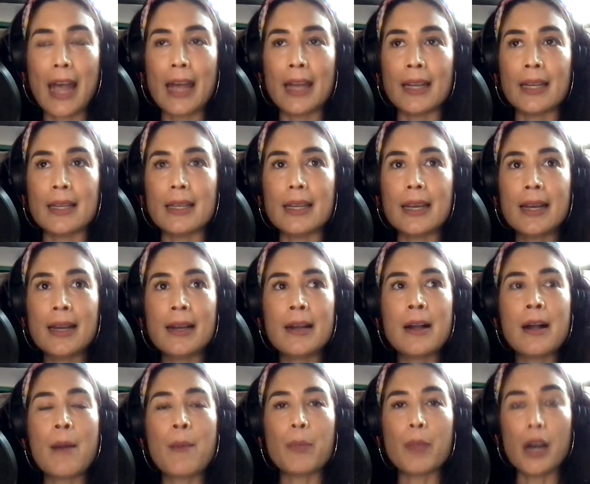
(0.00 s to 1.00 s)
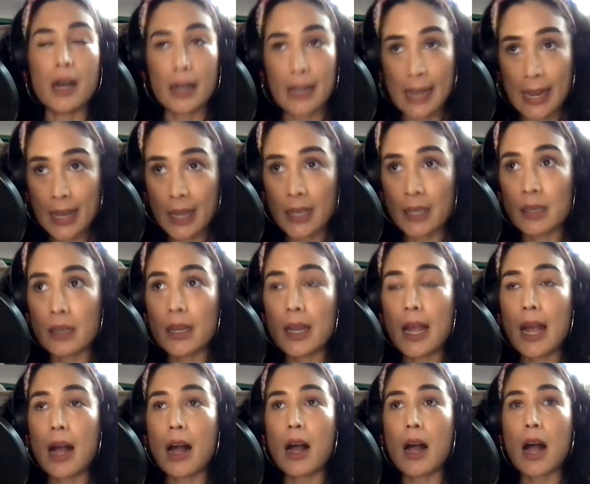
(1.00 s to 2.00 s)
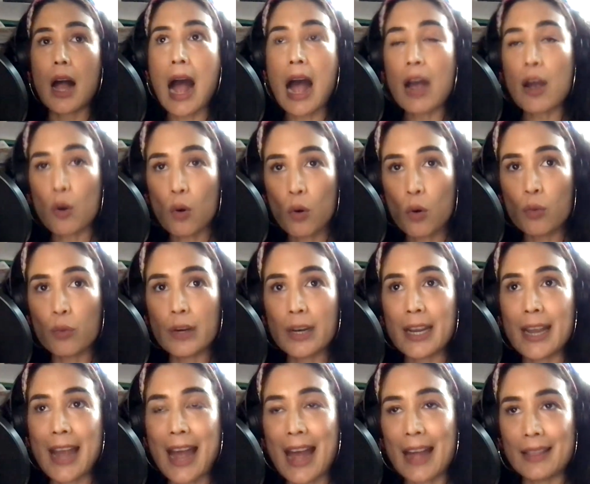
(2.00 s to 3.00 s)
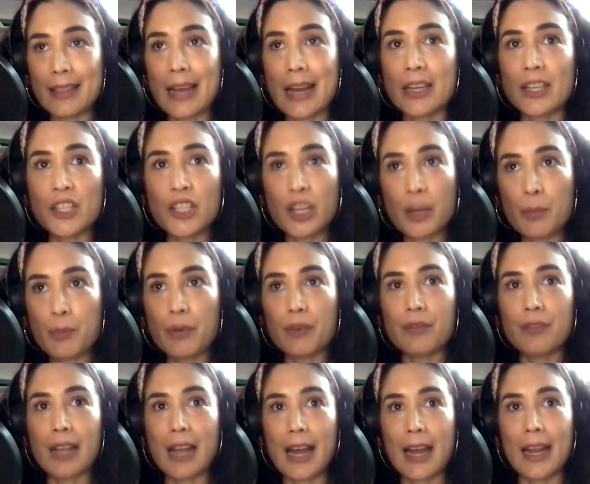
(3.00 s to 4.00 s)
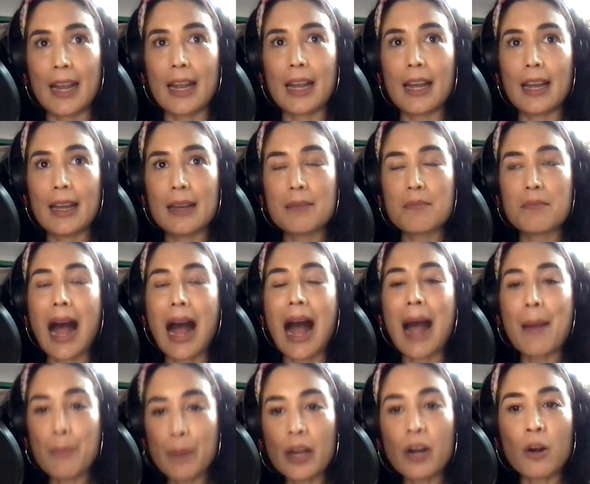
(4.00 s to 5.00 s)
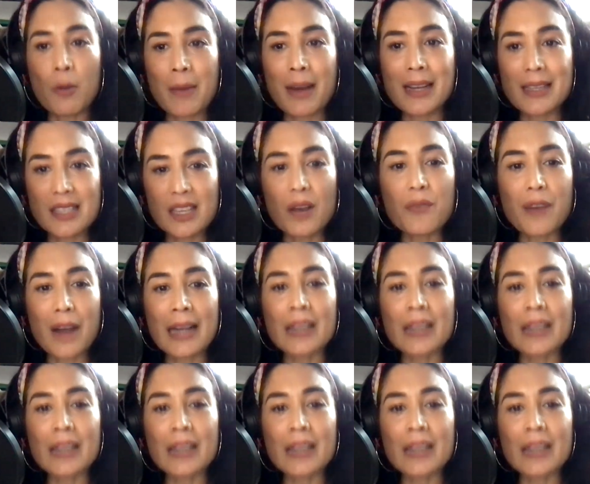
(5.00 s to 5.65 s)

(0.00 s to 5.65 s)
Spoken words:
And again, I already had that chip of like, I bet on myself.